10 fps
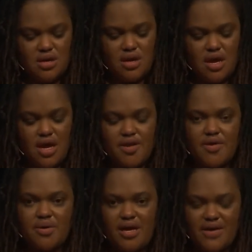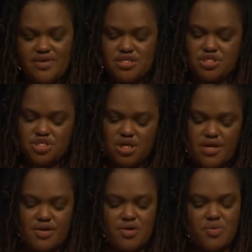I know I haven't
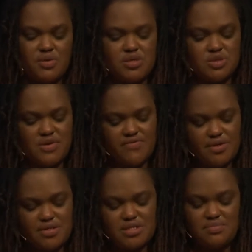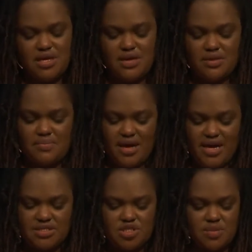shared what was revealed to me in the
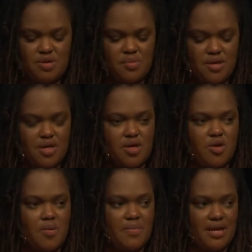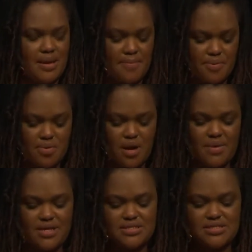passage a moment ago, but I
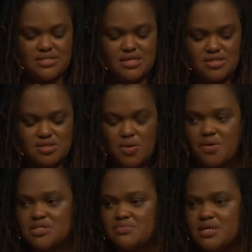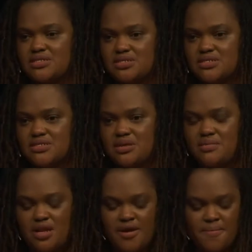promise it's going to make sense in a minute.